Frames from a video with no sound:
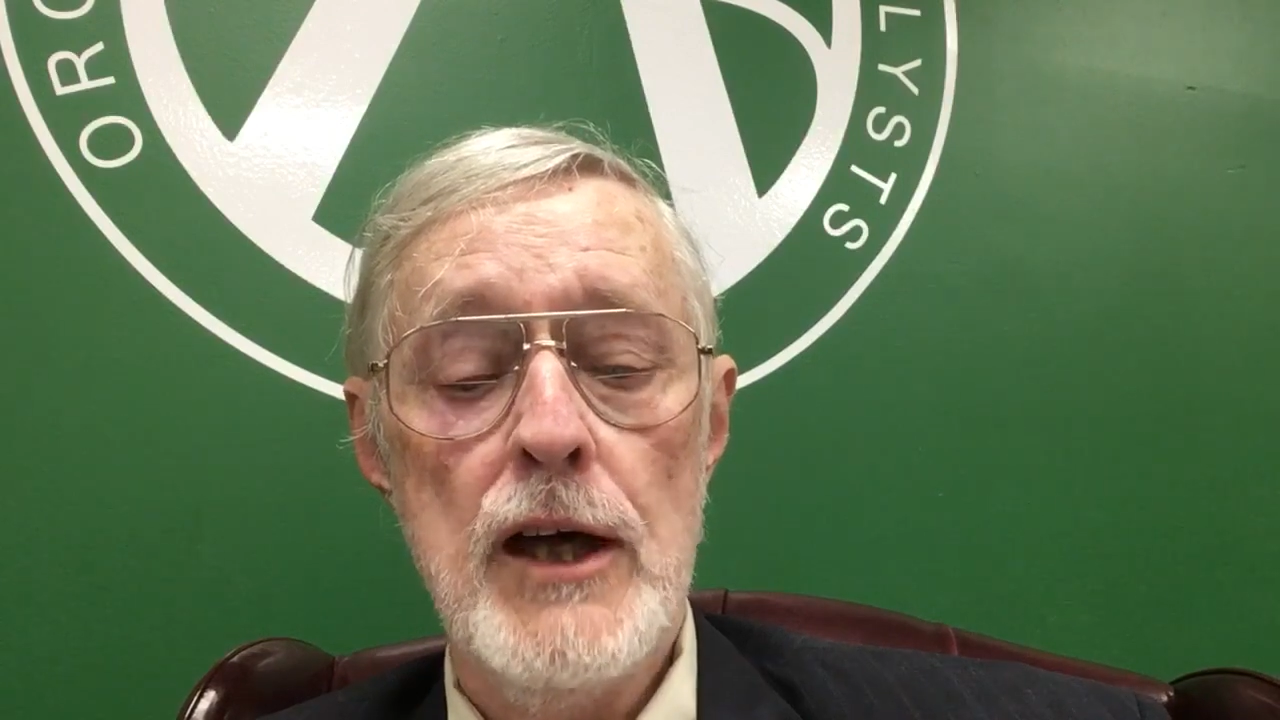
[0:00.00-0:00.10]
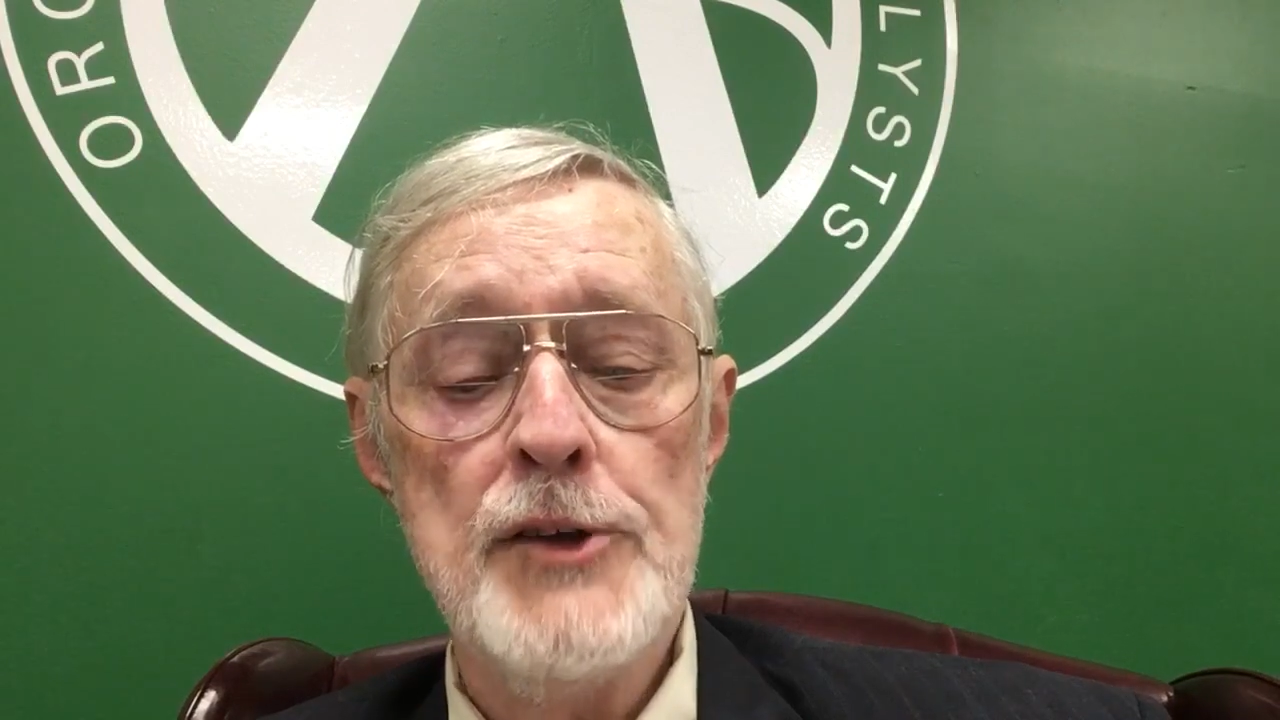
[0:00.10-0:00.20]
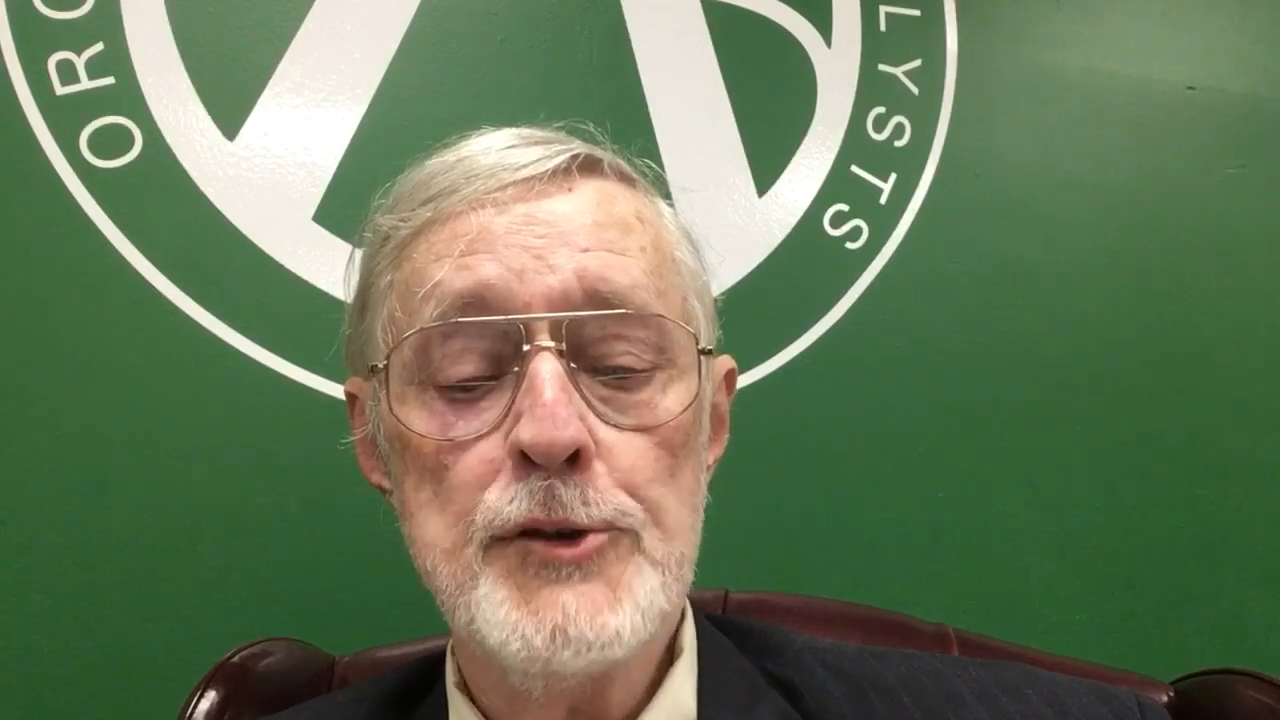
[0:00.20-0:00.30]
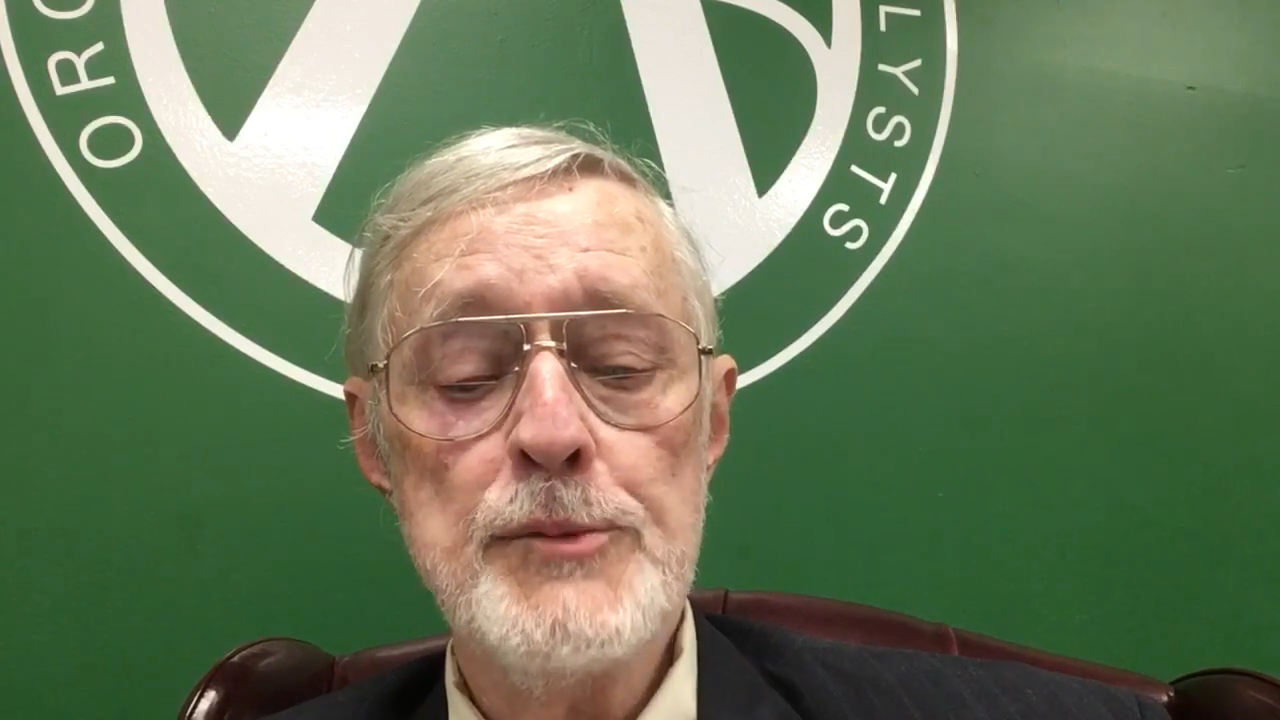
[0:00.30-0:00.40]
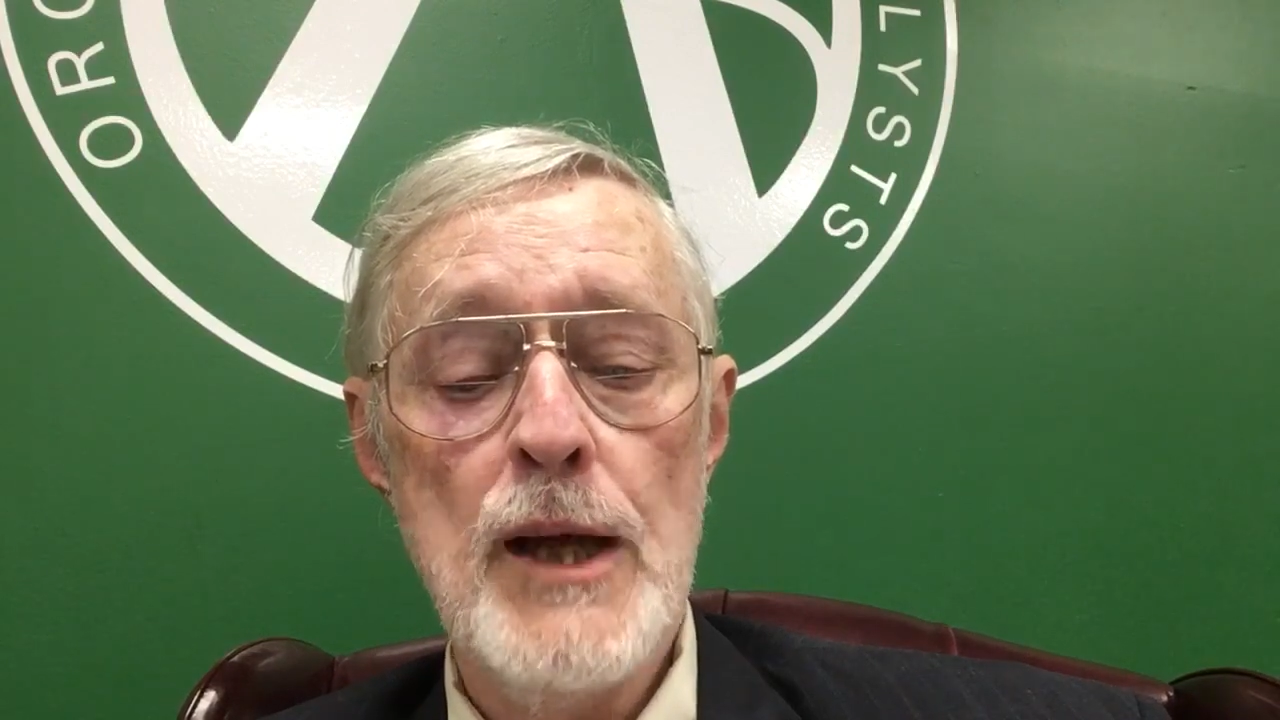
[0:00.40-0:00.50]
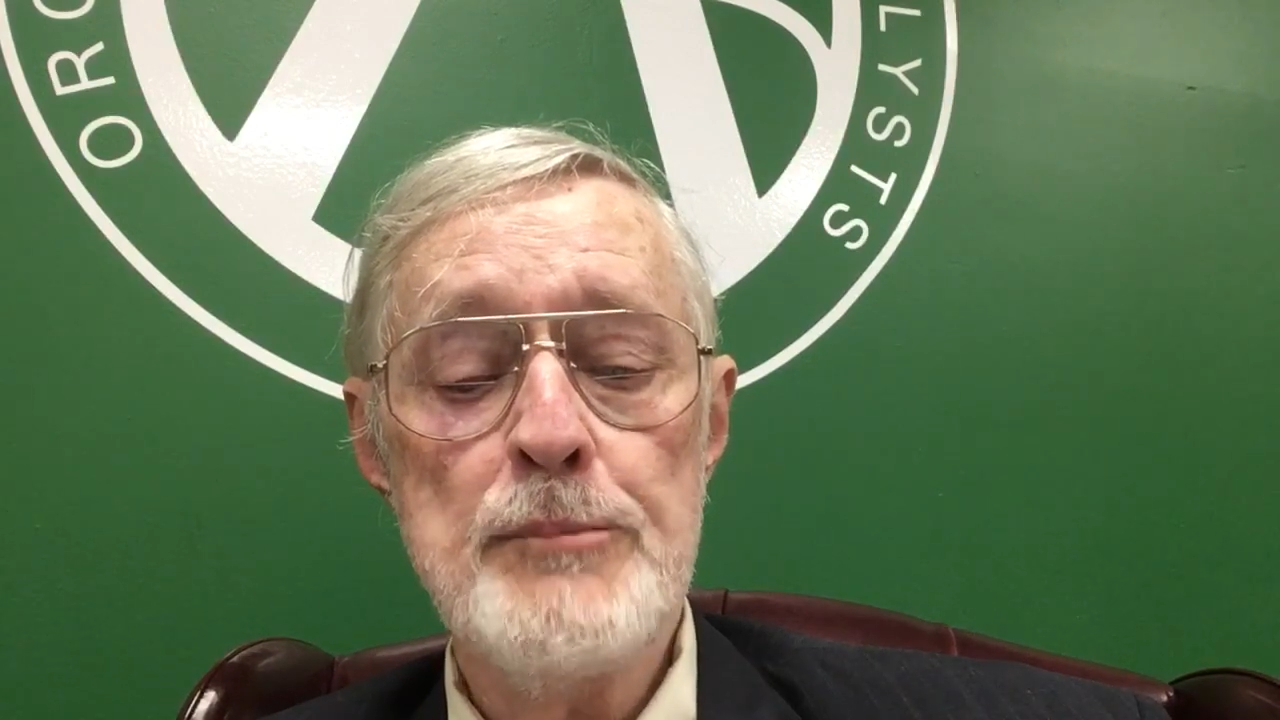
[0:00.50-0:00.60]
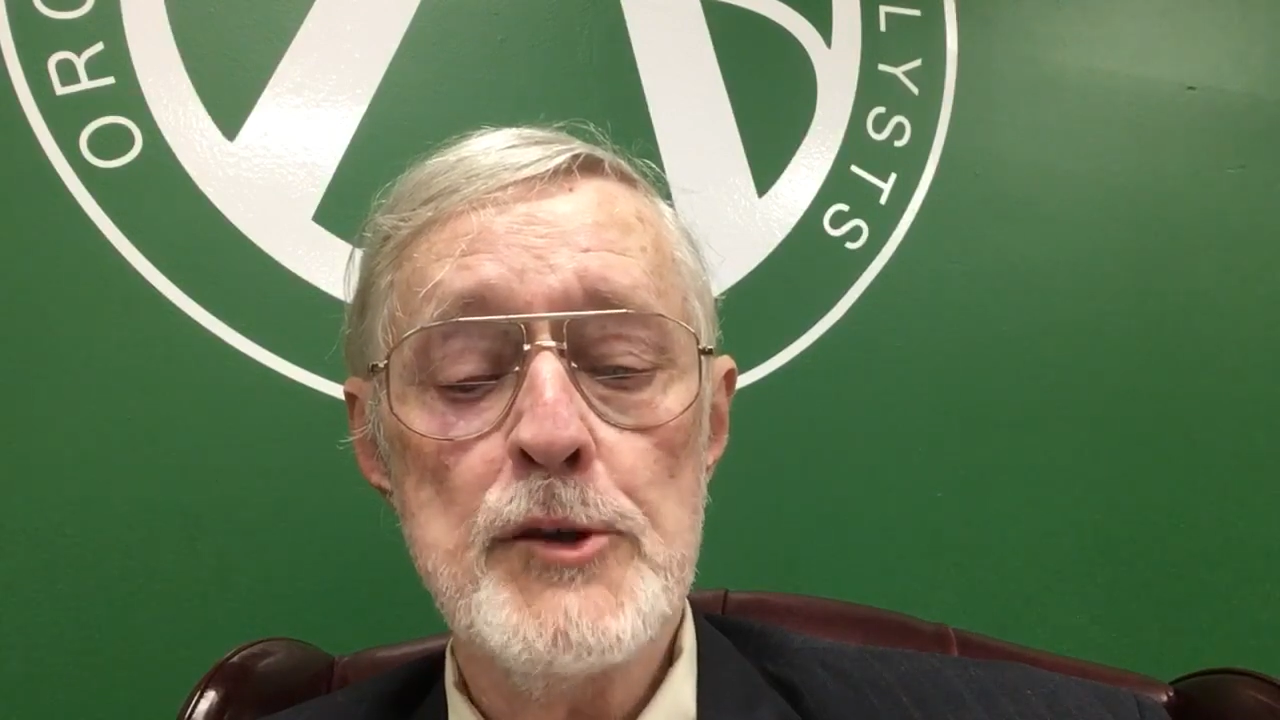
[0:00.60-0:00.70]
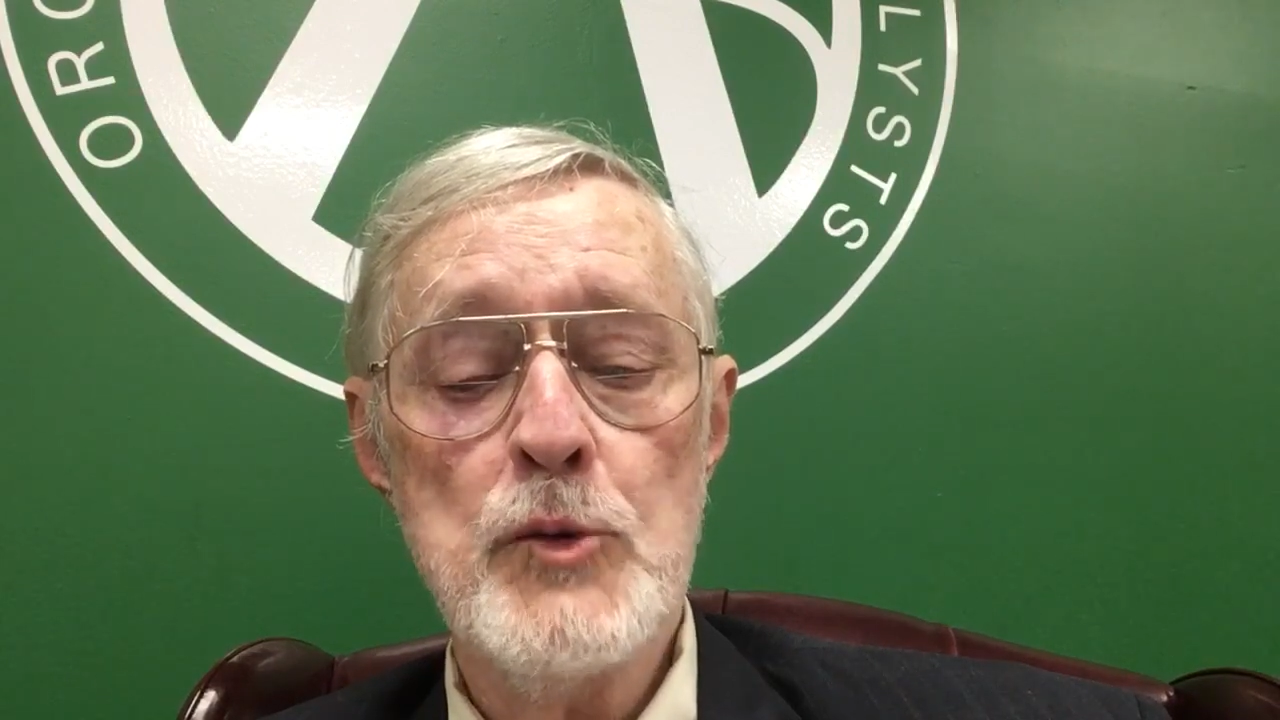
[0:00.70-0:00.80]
on September